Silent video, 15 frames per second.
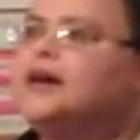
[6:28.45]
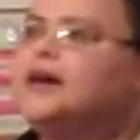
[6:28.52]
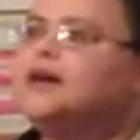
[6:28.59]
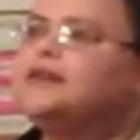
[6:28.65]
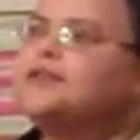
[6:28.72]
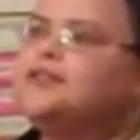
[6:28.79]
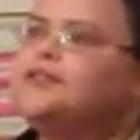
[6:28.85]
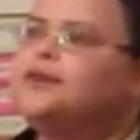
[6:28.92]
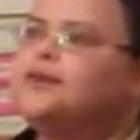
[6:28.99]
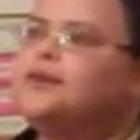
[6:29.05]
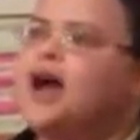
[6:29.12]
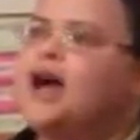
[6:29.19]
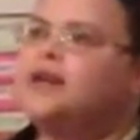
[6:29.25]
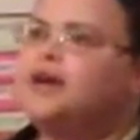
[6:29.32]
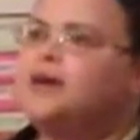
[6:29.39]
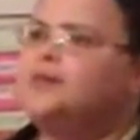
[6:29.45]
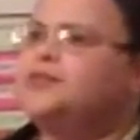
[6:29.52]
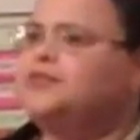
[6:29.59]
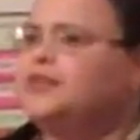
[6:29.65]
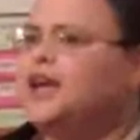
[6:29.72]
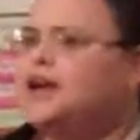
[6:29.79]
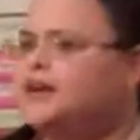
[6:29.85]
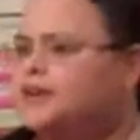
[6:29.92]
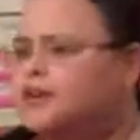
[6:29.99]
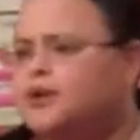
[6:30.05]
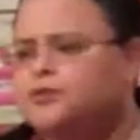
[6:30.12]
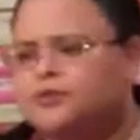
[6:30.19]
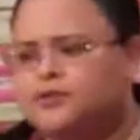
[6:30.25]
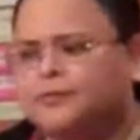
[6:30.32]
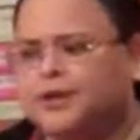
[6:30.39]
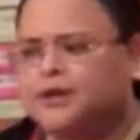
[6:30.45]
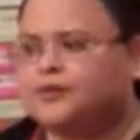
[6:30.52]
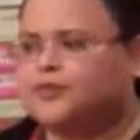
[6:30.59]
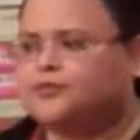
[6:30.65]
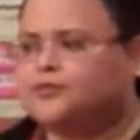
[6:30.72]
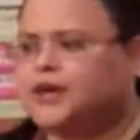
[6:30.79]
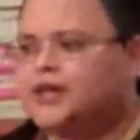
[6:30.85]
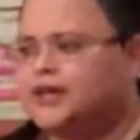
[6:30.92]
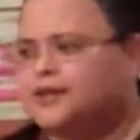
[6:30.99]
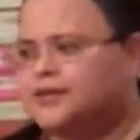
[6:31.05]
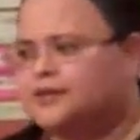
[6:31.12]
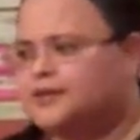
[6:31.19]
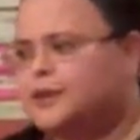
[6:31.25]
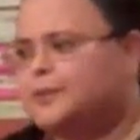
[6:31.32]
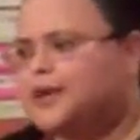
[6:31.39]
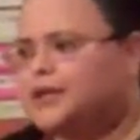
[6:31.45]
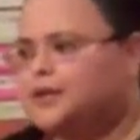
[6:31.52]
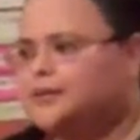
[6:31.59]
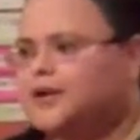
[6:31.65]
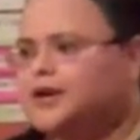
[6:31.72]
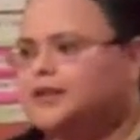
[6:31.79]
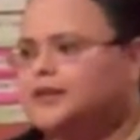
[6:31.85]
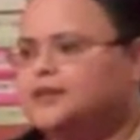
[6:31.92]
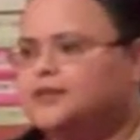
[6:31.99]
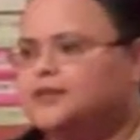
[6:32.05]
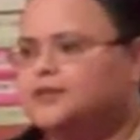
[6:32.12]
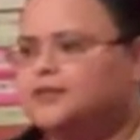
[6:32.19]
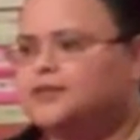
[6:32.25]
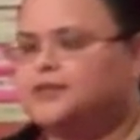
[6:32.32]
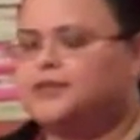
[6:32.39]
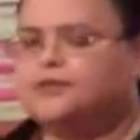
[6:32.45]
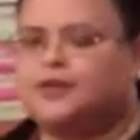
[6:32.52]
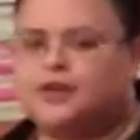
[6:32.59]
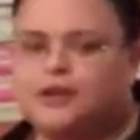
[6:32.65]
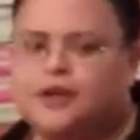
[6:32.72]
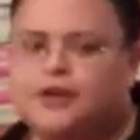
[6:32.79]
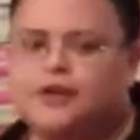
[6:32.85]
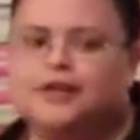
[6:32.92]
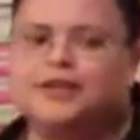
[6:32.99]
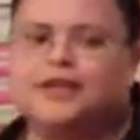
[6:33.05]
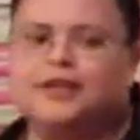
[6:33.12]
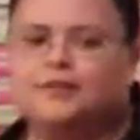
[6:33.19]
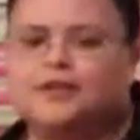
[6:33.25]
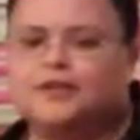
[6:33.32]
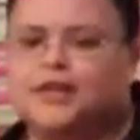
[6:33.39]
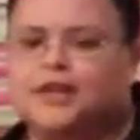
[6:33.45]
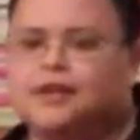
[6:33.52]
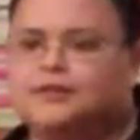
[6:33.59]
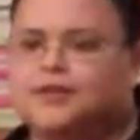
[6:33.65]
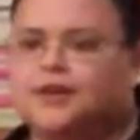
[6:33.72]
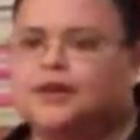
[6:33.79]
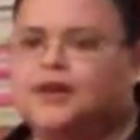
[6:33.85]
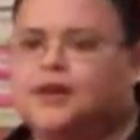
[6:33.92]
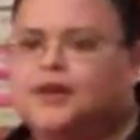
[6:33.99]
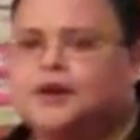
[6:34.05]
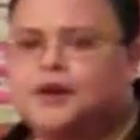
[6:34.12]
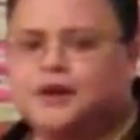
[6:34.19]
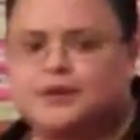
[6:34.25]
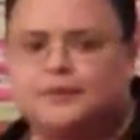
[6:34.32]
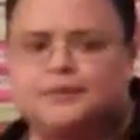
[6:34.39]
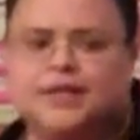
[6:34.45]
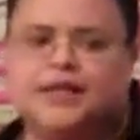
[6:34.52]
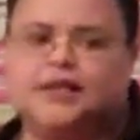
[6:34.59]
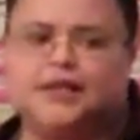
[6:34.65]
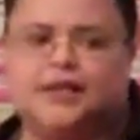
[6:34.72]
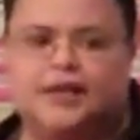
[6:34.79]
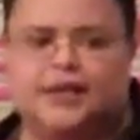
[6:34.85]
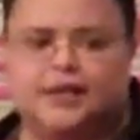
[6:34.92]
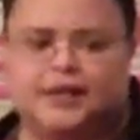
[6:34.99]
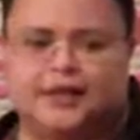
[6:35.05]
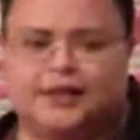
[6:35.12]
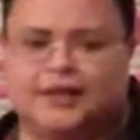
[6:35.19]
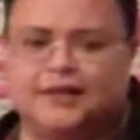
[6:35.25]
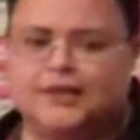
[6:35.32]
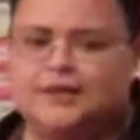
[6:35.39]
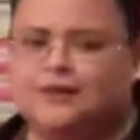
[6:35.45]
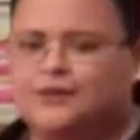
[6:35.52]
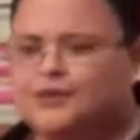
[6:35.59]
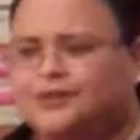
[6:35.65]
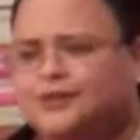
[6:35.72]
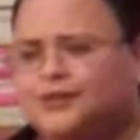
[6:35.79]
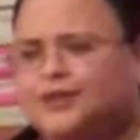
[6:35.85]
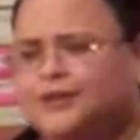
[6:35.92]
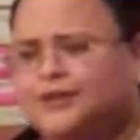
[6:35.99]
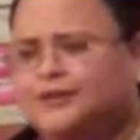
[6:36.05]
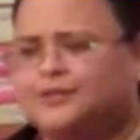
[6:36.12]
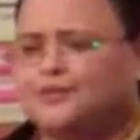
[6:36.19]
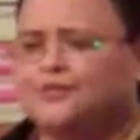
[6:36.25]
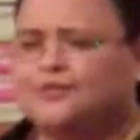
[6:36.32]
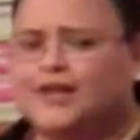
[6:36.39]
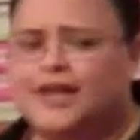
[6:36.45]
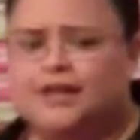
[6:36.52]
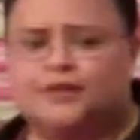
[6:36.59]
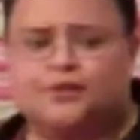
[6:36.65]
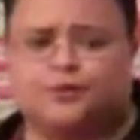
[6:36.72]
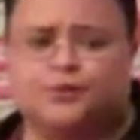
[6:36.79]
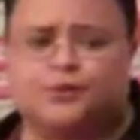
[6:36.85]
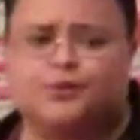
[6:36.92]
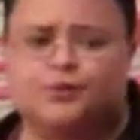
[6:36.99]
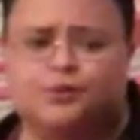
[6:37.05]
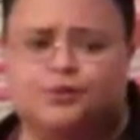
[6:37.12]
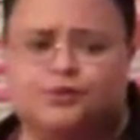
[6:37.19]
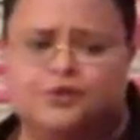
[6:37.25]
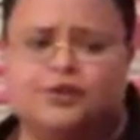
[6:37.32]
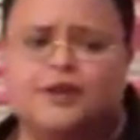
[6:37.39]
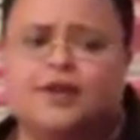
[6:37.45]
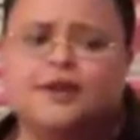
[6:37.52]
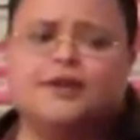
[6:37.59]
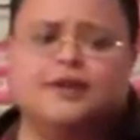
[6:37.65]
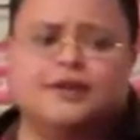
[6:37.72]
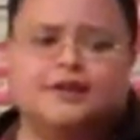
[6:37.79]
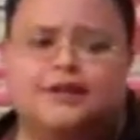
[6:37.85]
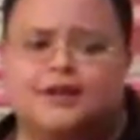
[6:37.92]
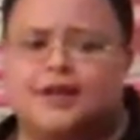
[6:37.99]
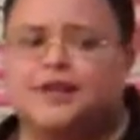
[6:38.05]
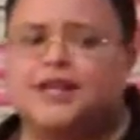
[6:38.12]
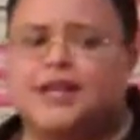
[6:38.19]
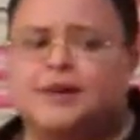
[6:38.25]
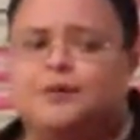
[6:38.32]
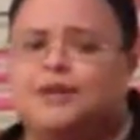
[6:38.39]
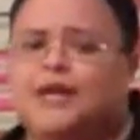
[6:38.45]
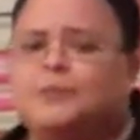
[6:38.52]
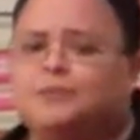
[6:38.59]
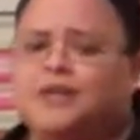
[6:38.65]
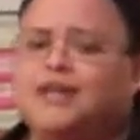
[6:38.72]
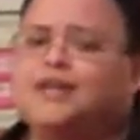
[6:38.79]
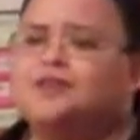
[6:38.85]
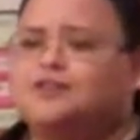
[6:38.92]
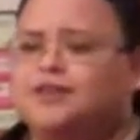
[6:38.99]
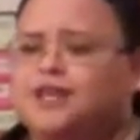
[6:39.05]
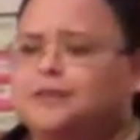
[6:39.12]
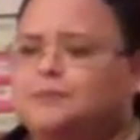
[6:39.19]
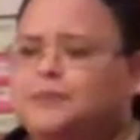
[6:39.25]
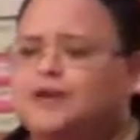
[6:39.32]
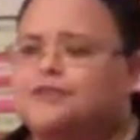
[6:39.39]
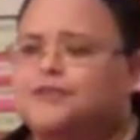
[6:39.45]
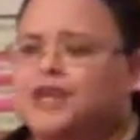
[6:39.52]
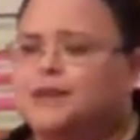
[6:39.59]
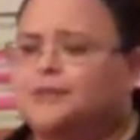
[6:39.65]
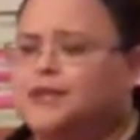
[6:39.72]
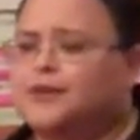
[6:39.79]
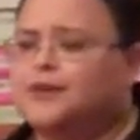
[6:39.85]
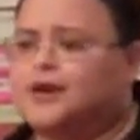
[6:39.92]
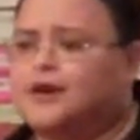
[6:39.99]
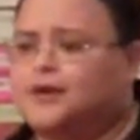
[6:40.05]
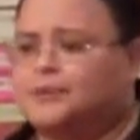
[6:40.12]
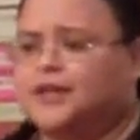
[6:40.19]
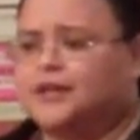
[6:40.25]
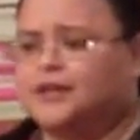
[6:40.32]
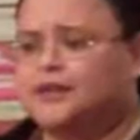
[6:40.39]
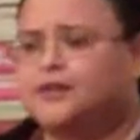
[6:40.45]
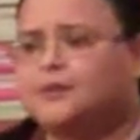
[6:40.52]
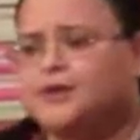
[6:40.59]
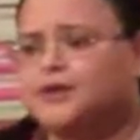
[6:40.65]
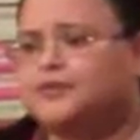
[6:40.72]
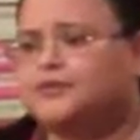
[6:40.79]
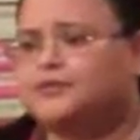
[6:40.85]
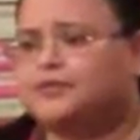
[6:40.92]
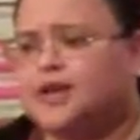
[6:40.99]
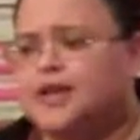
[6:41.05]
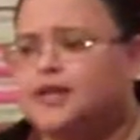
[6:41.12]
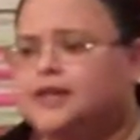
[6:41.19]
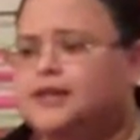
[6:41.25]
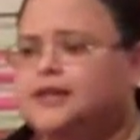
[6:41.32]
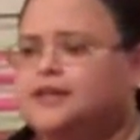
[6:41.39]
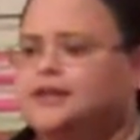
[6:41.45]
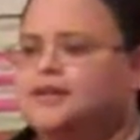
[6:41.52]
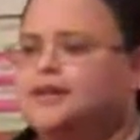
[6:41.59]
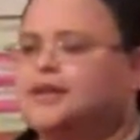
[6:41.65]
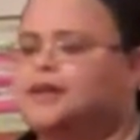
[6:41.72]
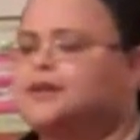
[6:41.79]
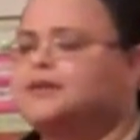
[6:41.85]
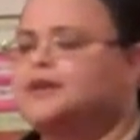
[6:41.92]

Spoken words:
So I was not close to my Uncle Freddie because nobody was. He was sort of a nerd and he was kind of a hermit and he was sort of like Scrooge. You know, like when I'm being cheap, my family will call me a little Uncle Freddie, you know.